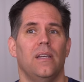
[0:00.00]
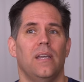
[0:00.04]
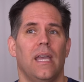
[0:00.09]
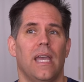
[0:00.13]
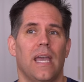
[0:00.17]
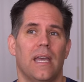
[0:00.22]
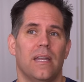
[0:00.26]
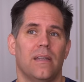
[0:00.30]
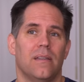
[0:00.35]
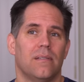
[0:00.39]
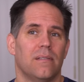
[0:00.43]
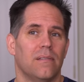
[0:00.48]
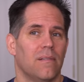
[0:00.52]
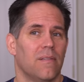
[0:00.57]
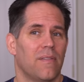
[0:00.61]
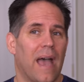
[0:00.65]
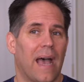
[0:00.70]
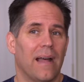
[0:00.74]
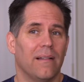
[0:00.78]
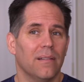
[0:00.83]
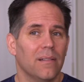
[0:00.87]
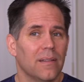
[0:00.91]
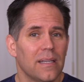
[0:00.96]
And
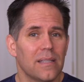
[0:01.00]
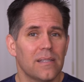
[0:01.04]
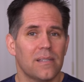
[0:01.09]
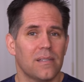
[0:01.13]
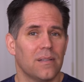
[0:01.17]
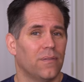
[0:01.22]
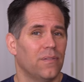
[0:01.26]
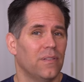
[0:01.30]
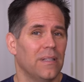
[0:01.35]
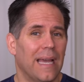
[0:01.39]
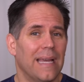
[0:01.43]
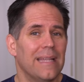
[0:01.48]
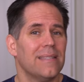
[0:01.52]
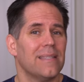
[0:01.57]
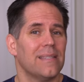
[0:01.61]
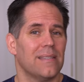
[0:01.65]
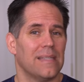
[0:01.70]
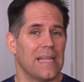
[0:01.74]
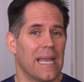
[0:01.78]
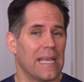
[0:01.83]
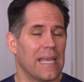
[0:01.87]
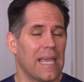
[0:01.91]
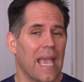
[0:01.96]
that list of
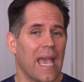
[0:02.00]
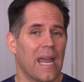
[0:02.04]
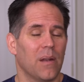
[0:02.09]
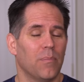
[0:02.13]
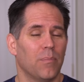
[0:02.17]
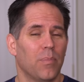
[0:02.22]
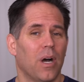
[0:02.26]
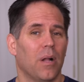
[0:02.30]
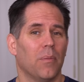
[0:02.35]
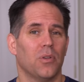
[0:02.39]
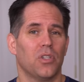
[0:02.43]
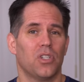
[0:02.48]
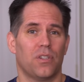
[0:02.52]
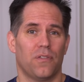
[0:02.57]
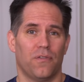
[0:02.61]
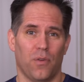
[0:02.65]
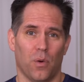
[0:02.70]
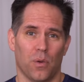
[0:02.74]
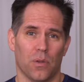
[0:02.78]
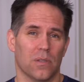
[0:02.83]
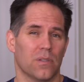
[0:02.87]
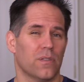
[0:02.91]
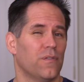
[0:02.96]
lenses that Canon published
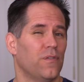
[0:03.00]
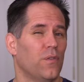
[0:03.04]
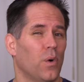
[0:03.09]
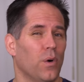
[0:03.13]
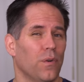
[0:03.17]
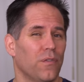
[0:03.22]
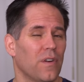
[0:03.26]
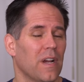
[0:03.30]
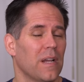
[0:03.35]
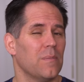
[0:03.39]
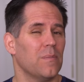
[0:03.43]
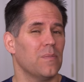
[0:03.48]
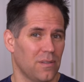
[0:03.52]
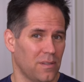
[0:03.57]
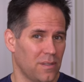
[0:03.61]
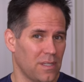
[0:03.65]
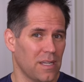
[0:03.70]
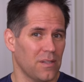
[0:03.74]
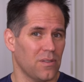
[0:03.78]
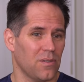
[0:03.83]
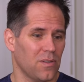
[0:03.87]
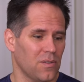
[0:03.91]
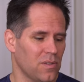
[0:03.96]
for those full frame
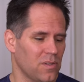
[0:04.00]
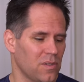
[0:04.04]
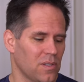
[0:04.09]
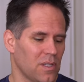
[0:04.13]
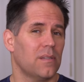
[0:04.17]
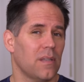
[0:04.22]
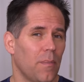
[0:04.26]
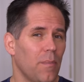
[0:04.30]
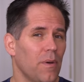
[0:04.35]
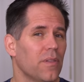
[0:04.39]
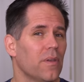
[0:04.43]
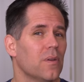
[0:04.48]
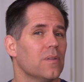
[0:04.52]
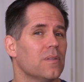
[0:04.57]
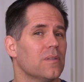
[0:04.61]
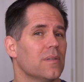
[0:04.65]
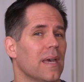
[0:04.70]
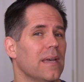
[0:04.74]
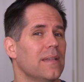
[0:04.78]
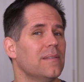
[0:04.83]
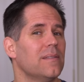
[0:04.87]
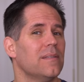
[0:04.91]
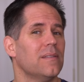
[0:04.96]
sensors, some of those
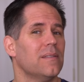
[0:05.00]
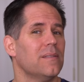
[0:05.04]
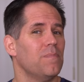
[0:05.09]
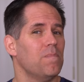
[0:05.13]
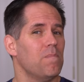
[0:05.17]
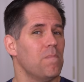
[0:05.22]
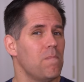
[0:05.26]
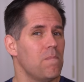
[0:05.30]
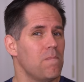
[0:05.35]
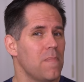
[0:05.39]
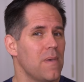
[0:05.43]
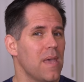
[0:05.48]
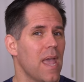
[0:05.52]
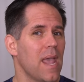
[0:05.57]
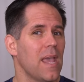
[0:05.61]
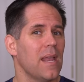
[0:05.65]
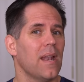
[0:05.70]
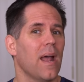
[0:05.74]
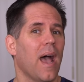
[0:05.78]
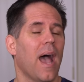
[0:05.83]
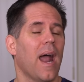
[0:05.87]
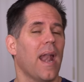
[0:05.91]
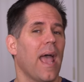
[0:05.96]
lenses may
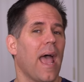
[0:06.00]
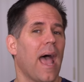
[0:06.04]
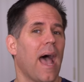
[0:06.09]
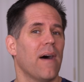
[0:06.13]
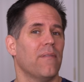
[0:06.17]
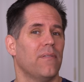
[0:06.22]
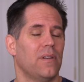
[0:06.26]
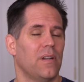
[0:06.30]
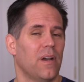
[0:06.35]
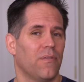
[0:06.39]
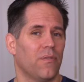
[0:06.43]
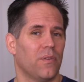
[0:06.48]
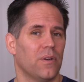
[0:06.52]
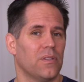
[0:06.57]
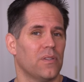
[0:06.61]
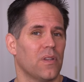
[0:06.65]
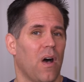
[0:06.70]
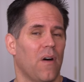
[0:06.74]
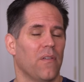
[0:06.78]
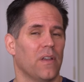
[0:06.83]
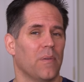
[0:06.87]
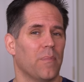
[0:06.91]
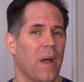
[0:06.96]
not have enough
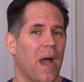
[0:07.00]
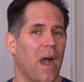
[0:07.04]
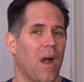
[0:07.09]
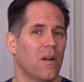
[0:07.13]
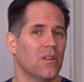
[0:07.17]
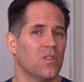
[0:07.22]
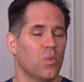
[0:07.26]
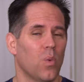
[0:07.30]
resolving power.